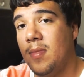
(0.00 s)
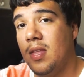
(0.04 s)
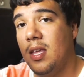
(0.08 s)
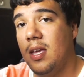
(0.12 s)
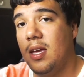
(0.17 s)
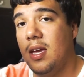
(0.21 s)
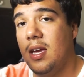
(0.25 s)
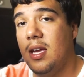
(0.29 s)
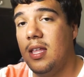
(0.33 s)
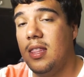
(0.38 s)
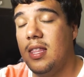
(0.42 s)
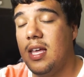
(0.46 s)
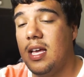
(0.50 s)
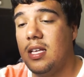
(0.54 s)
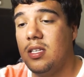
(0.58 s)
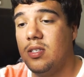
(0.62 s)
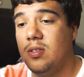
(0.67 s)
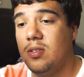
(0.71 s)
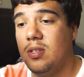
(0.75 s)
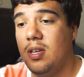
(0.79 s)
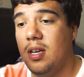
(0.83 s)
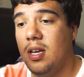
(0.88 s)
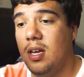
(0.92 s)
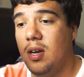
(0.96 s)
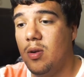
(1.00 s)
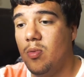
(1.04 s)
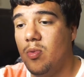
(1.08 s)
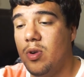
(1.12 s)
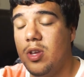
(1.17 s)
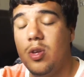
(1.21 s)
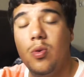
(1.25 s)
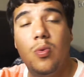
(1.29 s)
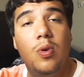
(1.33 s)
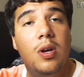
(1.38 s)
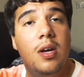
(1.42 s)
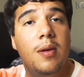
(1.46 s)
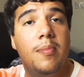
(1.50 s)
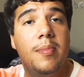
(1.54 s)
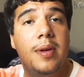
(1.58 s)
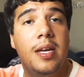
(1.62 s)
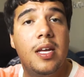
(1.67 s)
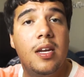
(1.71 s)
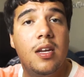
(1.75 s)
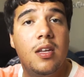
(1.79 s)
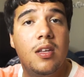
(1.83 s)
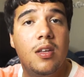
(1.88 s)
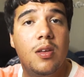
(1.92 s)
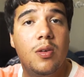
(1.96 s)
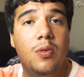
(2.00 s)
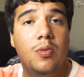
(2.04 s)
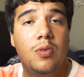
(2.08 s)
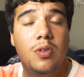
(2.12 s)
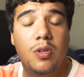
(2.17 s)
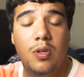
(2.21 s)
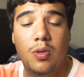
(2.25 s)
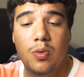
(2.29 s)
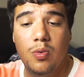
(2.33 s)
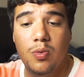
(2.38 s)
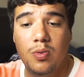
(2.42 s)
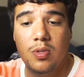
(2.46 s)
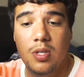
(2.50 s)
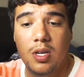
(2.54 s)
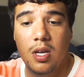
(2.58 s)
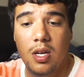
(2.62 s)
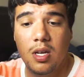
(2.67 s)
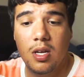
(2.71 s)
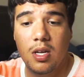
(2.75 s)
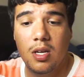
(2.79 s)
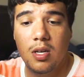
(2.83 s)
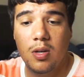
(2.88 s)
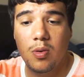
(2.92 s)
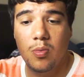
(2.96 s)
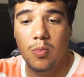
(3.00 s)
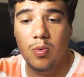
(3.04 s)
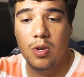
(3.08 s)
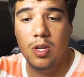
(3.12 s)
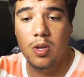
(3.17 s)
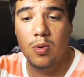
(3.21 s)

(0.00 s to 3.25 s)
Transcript: and that's where you come in and you choose what you